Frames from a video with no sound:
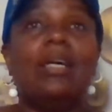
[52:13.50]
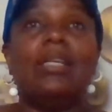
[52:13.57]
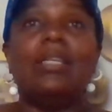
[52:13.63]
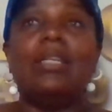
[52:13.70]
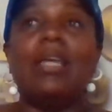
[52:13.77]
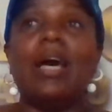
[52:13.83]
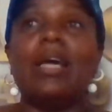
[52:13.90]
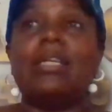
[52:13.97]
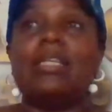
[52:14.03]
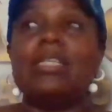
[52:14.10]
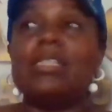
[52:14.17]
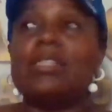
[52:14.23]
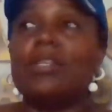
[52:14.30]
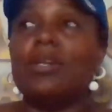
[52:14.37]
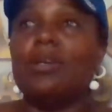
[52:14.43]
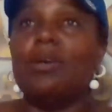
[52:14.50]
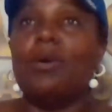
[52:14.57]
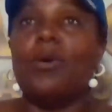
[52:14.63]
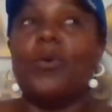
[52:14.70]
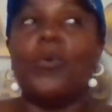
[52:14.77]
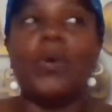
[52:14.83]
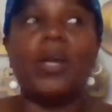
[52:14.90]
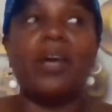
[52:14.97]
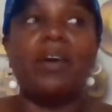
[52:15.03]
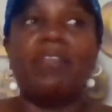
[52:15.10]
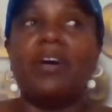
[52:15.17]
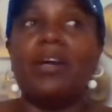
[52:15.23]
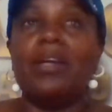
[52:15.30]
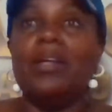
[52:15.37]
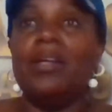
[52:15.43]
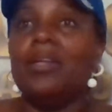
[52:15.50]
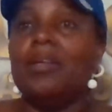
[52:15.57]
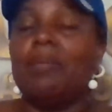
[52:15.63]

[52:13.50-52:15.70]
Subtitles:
near diesel or whatever.